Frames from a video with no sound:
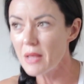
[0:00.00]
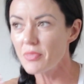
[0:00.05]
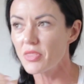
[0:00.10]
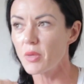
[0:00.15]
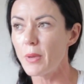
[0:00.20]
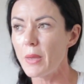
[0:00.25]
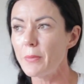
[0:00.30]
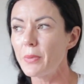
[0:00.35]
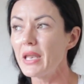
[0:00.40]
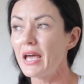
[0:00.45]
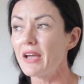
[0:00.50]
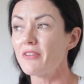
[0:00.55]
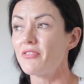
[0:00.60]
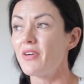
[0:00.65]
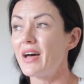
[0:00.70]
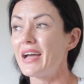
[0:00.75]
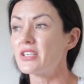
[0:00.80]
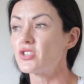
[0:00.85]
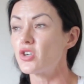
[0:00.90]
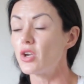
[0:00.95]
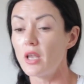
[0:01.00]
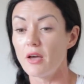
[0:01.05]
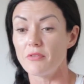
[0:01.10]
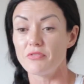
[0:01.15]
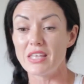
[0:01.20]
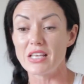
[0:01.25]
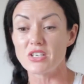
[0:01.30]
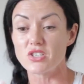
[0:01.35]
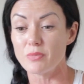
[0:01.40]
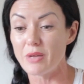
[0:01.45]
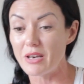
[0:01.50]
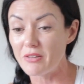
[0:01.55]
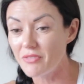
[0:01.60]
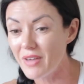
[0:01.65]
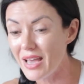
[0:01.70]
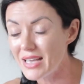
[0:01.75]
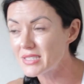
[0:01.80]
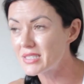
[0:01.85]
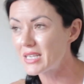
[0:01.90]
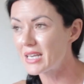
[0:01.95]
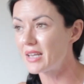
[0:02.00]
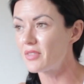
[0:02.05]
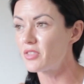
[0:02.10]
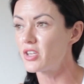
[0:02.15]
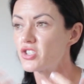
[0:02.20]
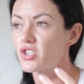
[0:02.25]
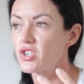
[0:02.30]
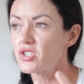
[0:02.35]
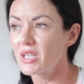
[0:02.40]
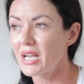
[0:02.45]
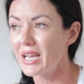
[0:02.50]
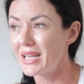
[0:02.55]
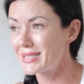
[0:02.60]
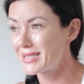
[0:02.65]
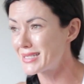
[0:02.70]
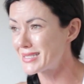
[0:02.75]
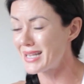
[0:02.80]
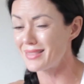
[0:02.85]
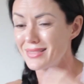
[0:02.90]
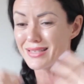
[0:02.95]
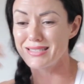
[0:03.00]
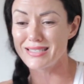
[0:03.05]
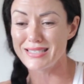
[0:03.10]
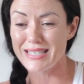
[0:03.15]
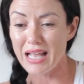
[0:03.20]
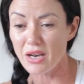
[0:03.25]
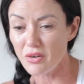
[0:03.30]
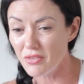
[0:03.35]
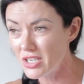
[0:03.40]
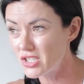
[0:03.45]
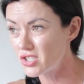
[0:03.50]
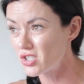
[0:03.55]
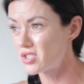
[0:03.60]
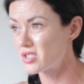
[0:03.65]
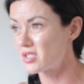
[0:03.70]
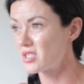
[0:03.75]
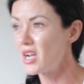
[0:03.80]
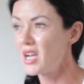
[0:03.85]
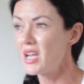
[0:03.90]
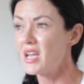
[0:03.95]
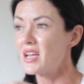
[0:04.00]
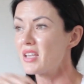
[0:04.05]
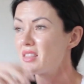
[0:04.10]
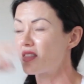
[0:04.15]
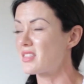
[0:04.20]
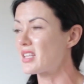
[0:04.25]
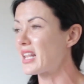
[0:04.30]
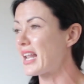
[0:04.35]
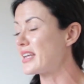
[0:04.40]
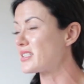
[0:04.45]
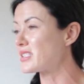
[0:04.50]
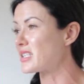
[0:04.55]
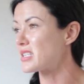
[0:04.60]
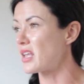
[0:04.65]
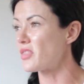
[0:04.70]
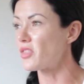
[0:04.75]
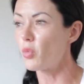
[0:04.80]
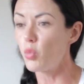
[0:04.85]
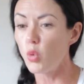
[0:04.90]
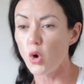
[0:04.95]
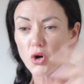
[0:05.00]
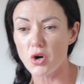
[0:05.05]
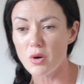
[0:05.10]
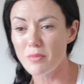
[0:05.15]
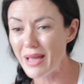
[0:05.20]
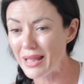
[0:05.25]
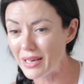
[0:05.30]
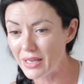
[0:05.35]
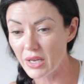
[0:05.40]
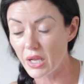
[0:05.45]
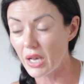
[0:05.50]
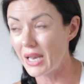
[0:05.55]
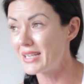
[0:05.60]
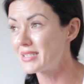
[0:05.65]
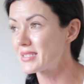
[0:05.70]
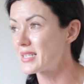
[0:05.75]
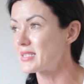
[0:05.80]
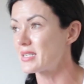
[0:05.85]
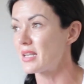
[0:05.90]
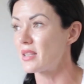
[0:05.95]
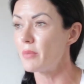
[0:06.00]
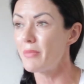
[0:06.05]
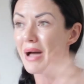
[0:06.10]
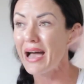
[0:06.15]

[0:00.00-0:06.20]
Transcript: The people I find who love the intermittent fasting and the juice cleanses and the celery juice cleanses and the watermelon cleanses and the